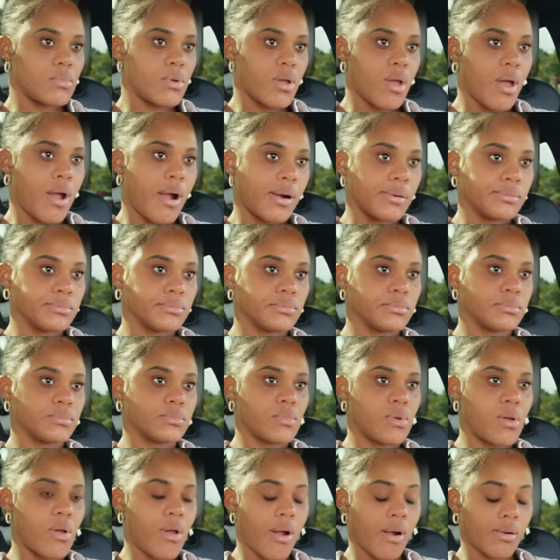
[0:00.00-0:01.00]

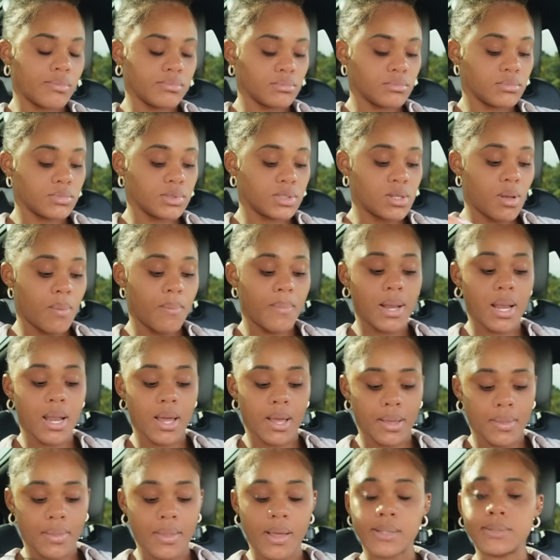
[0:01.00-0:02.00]
Yeah. Something
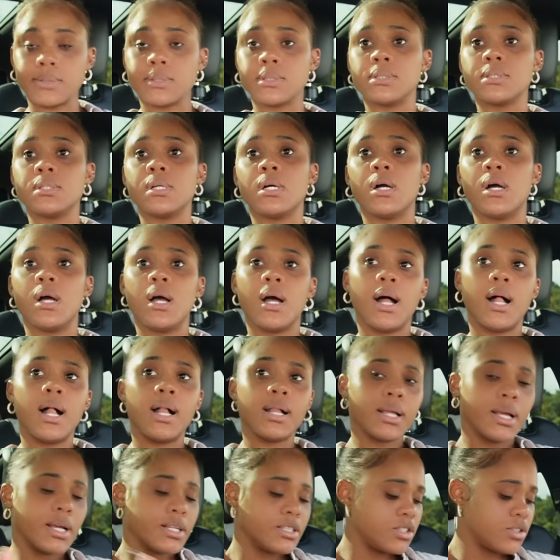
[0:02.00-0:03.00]
like that.
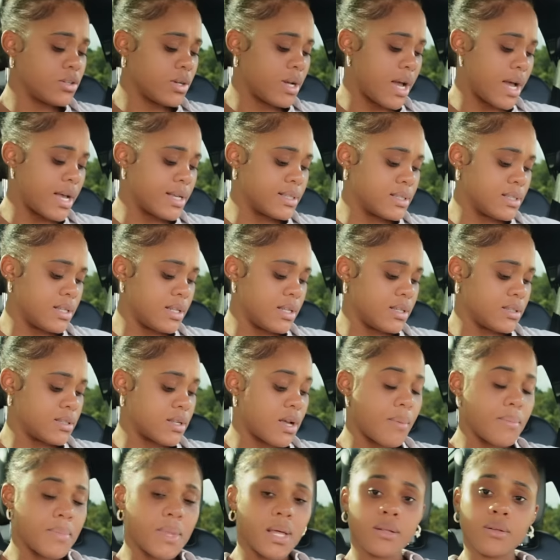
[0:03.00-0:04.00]
I'll catch you guys
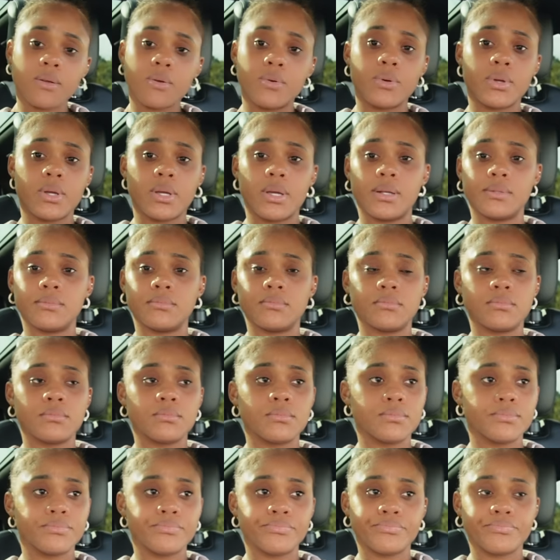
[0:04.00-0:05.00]
later. I'm not cooking.
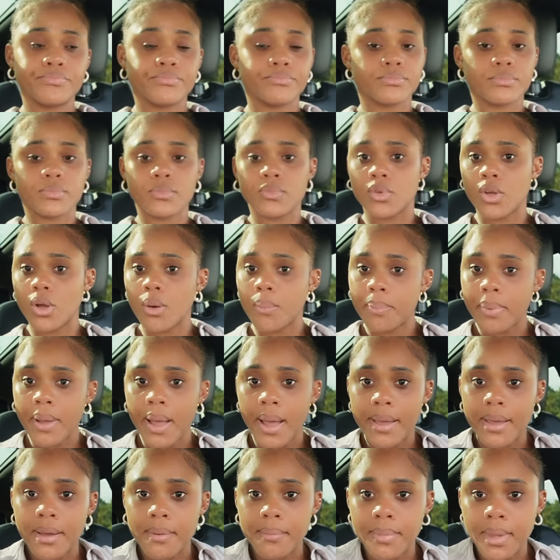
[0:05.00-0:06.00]
Yep,
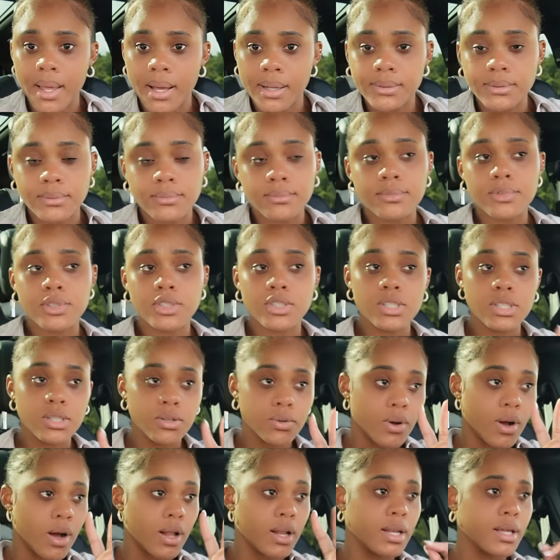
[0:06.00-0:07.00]
I am not. See
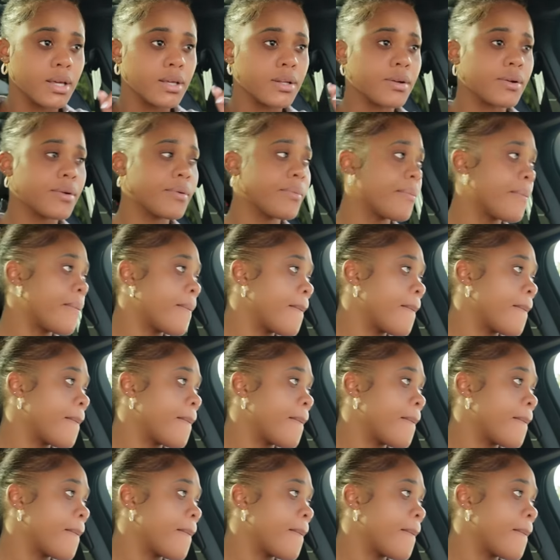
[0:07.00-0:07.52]
you all later.